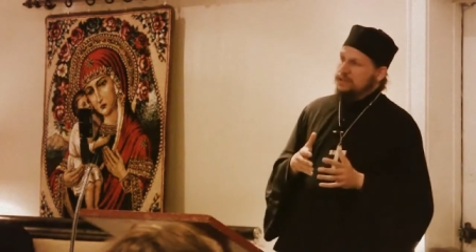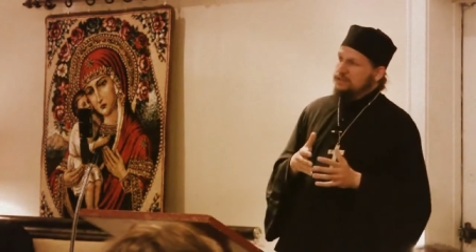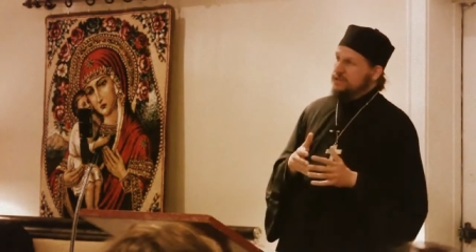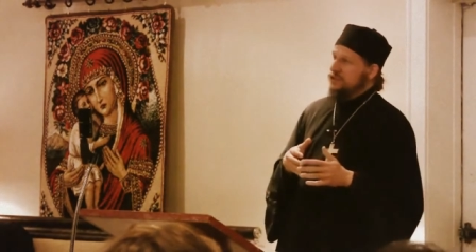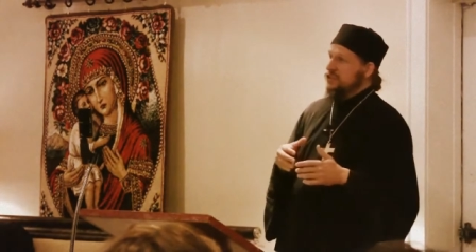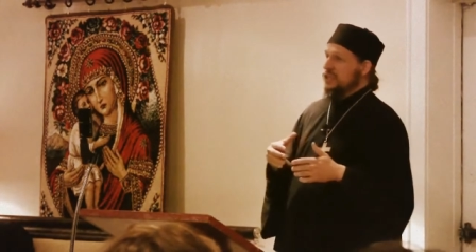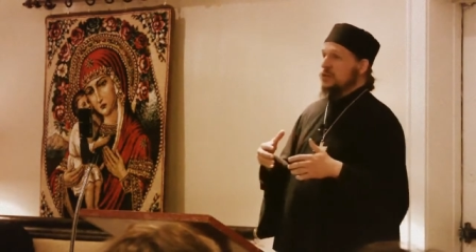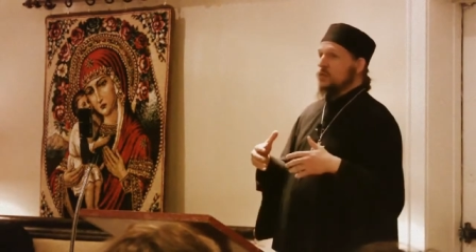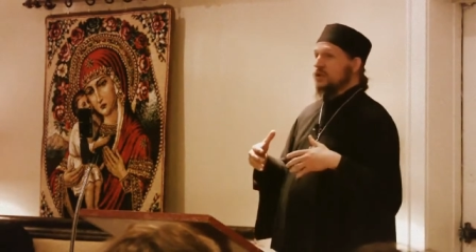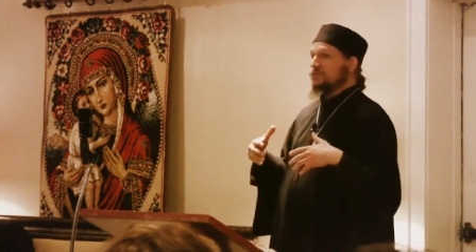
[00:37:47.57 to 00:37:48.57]
in the village, and he
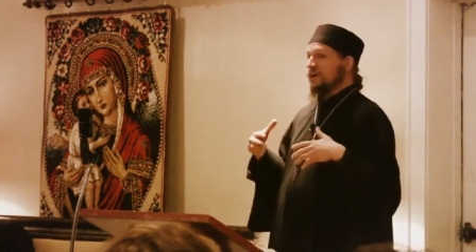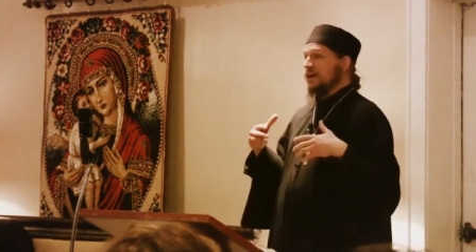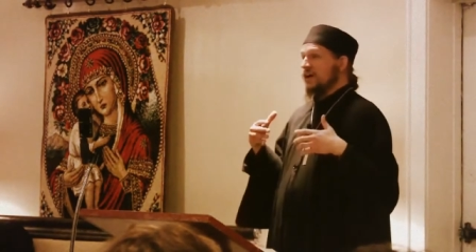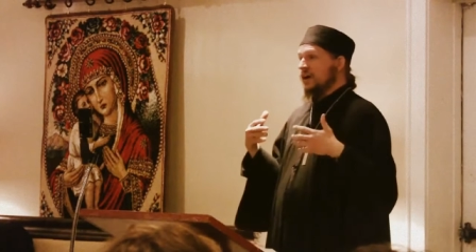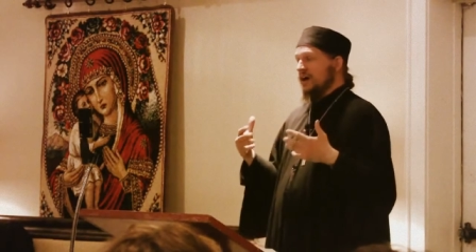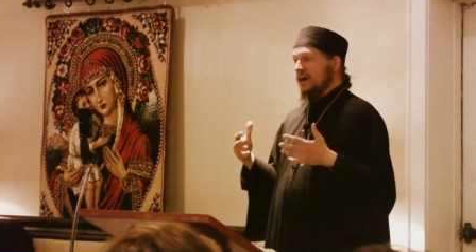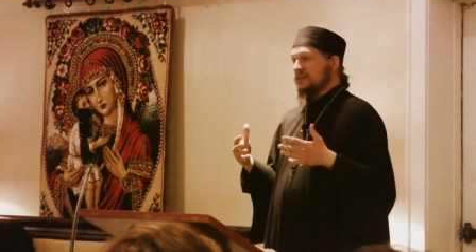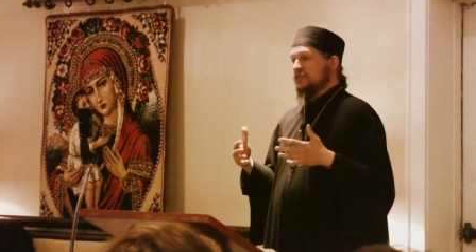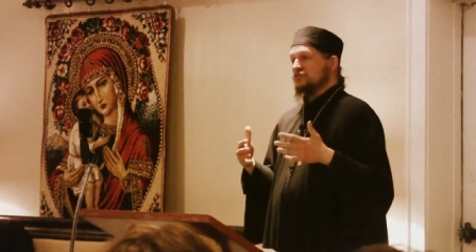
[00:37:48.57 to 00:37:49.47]
worked very hard